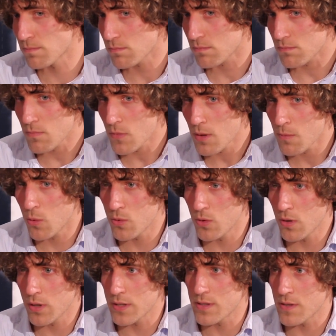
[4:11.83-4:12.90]
But when you
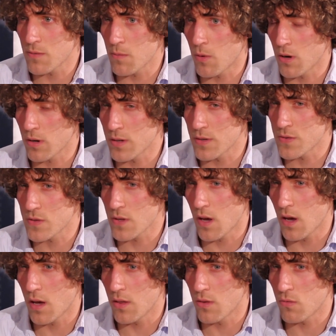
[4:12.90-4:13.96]
look at different markets,
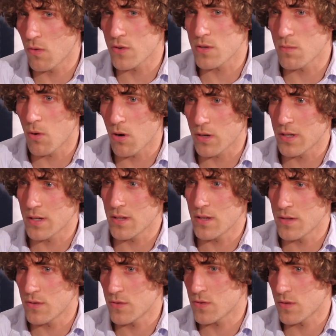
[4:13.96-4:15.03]
the Russian market,
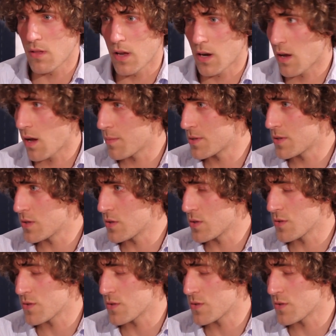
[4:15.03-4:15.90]
there's a lot of competition.